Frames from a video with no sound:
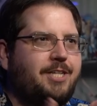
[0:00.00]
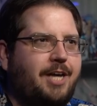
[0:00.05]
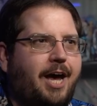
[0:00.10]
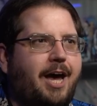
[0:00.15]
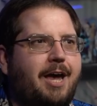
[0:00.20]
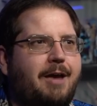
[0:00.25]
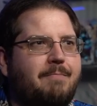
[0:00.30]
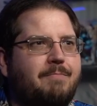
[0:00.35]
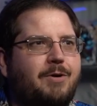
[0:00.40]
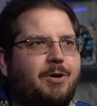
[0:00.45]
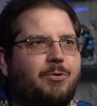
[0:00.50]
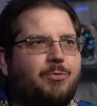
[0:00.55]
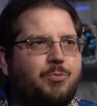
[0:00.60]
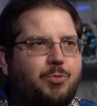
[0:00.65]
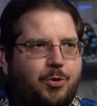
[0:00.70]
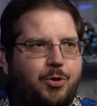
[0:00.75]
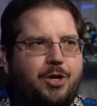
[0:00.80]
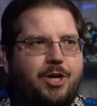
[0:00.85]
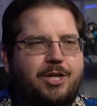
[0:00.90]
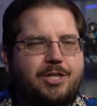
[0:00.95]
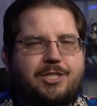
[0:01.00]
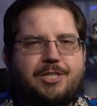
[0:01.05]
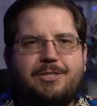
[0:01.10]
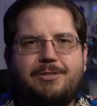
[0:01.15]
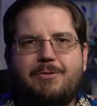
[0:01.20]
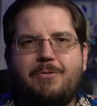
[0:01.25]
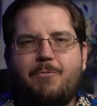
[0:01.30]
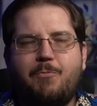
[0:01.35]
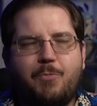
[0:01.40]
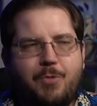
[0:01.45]
time Rudeus
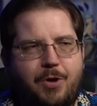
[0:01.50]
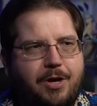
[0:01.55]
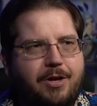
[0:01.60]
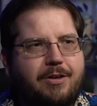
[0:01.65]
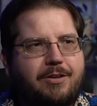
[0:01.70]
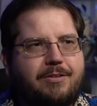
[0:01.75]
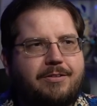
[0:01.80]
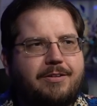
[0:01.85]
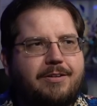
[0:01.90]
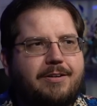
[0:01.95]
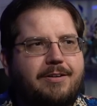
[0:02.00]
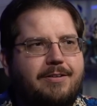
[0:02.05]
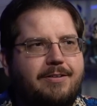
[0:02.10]
will